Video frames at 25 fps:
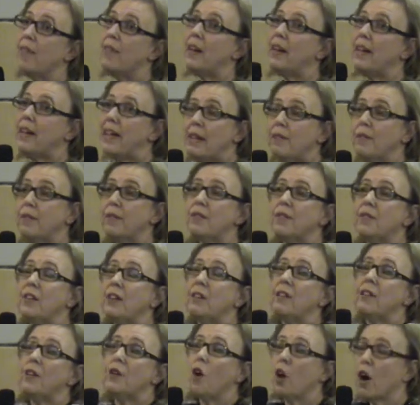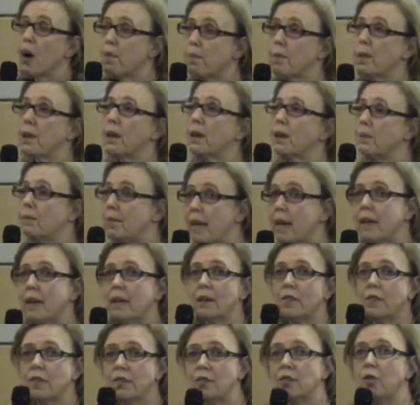that even Stephen Harper
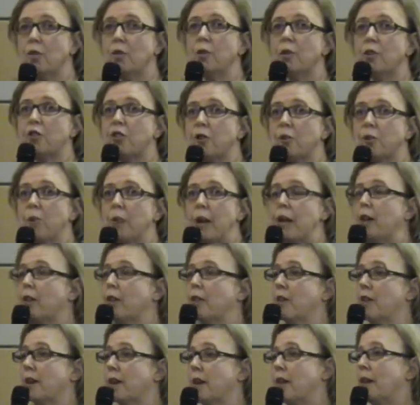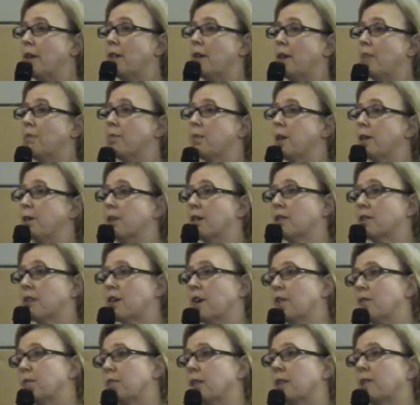committed us to, which are weaker than anything previous
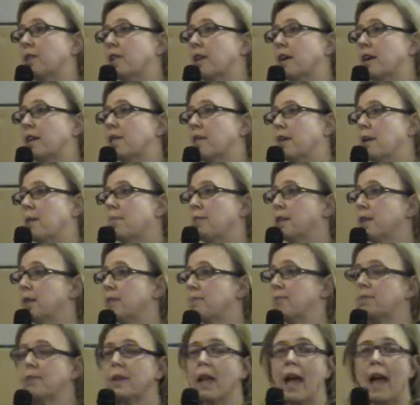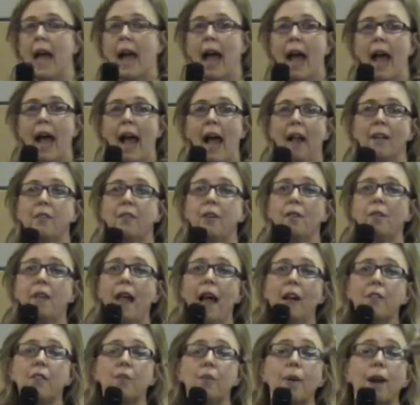governments had accepted. And so
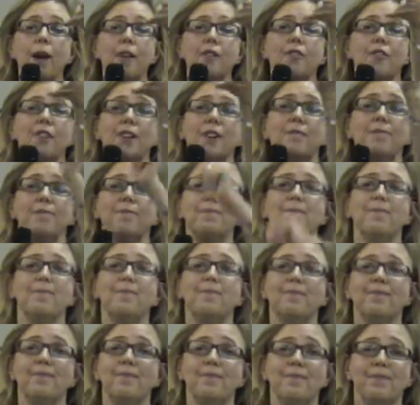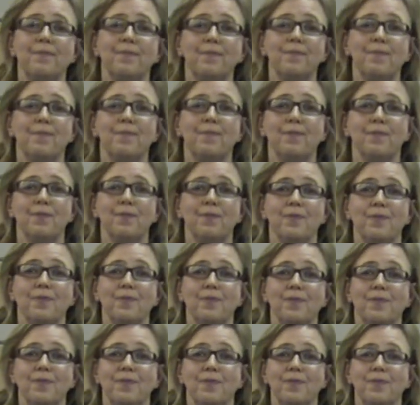last question. Yep. Just
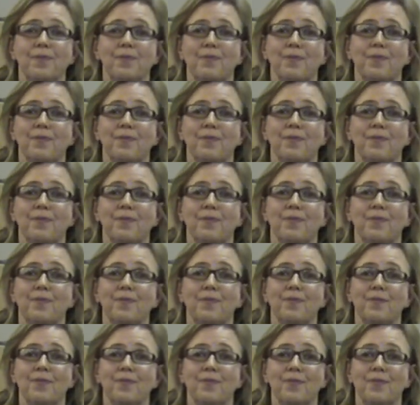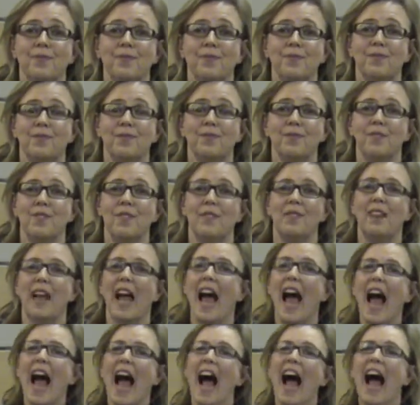one quick one and one a little more involved.
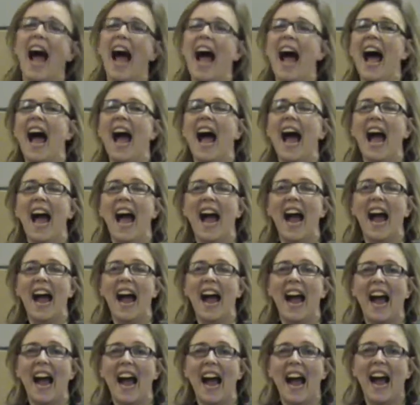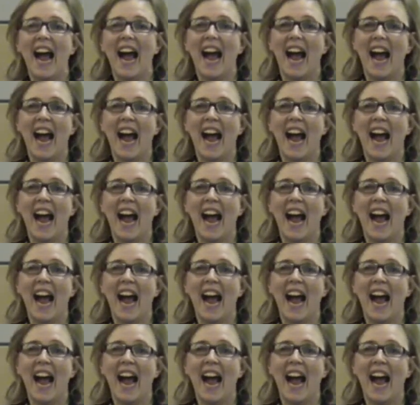Just would you please put